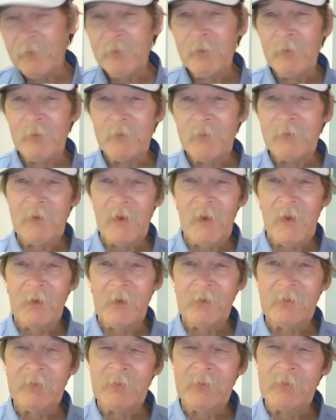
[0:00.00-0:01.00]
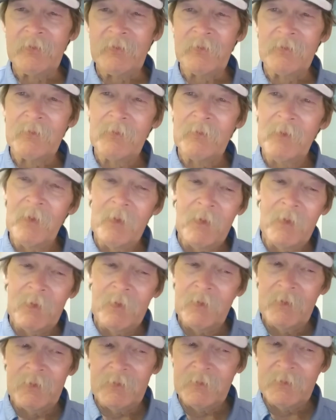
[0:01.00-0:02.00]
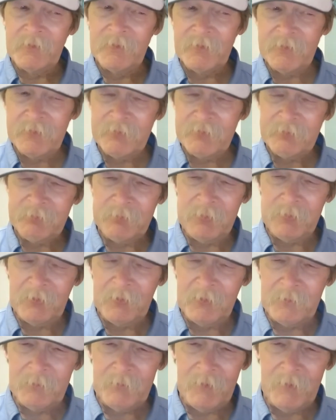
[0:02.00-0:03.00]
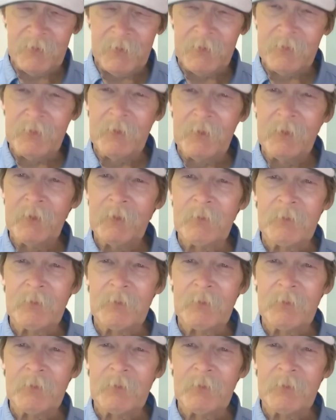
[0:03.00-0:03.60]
headphone jacks. you can just plug a mic